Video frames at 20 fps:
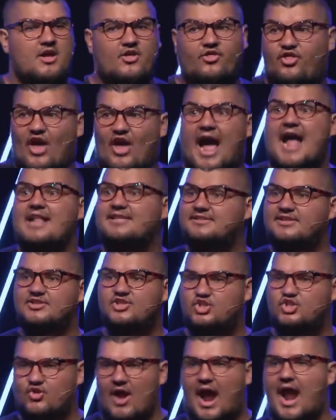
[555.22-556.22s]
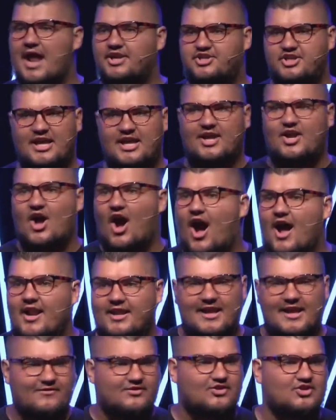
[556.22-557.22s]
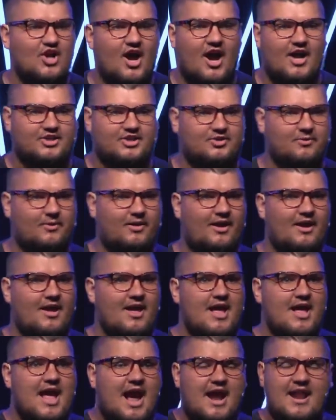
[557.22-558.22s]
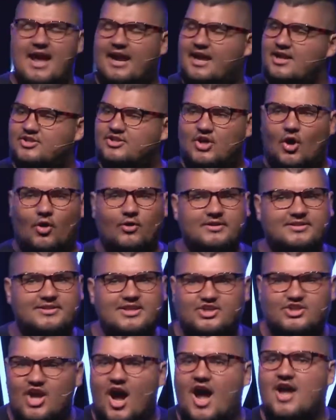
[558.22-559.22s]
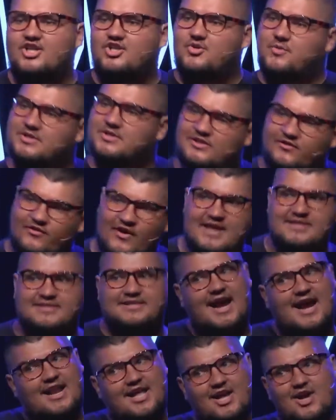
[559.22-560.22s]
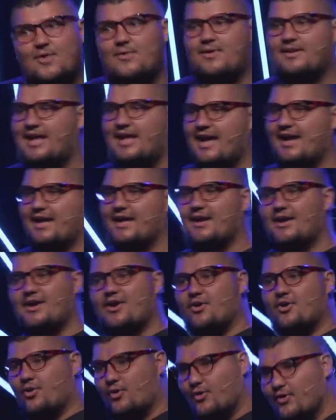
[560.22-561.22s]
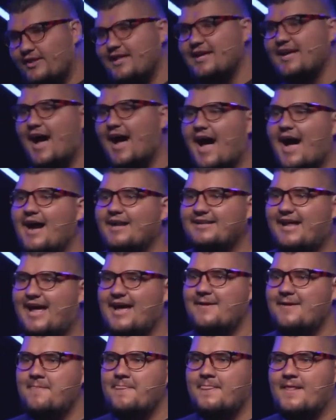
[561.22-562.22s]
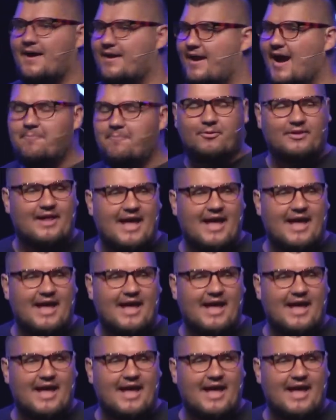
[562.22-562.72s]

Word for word: That's the strategy that God gives Joshua. And I can totally see Joshua's face kind of going like, Really, God? Like a couple of